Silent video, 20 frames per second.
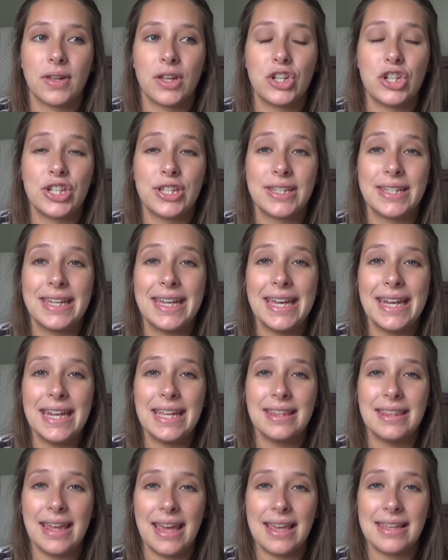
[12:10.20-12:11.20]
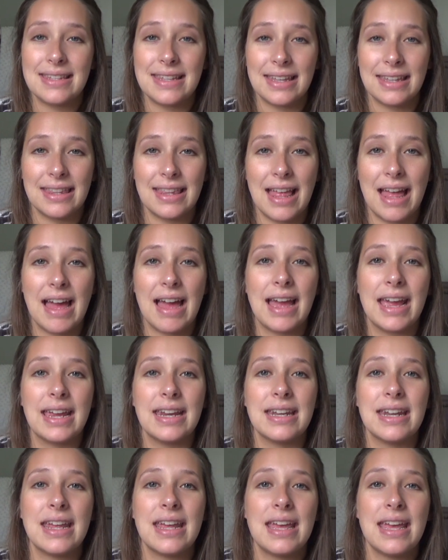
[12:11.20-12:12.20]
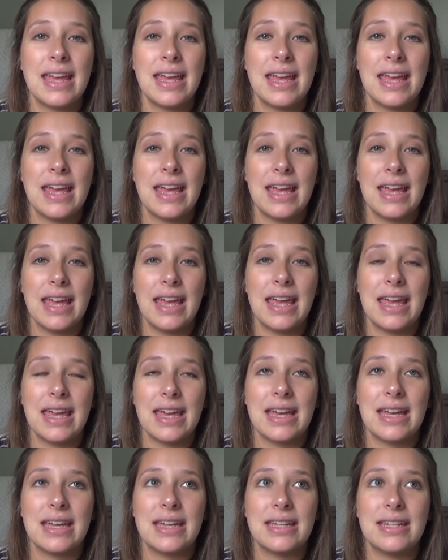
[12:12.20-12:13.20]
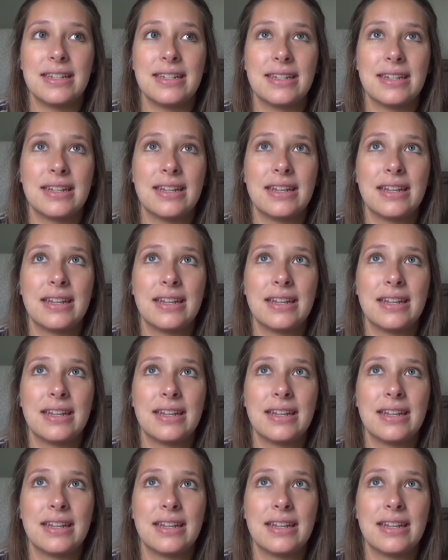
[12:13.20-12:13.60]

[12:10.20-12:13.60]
just getting things in line, and